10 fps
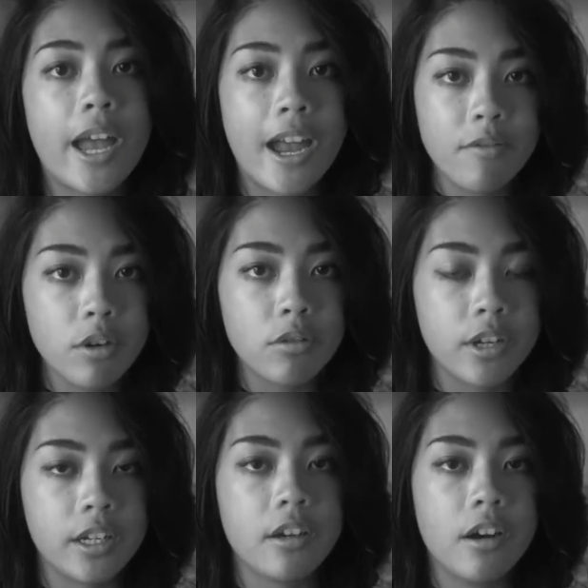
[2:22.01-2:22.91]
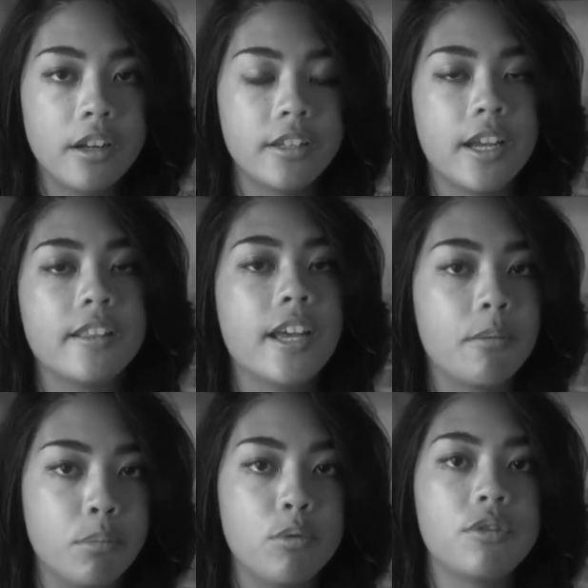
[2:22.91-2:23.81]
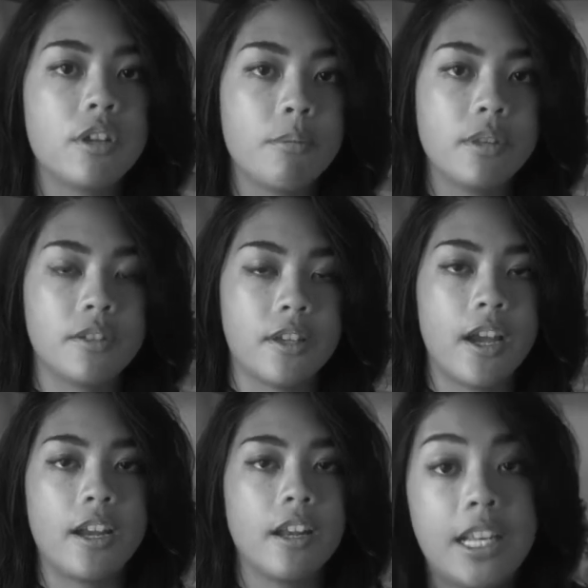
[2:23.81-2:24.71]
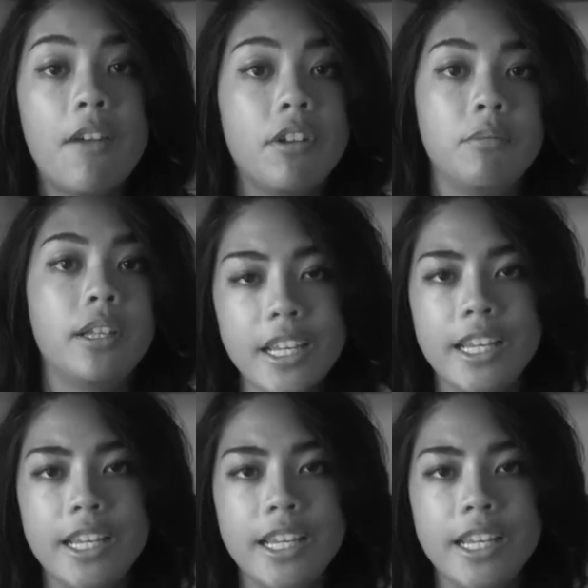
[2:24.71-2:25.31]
evergreen content that boosts up the site inevitably,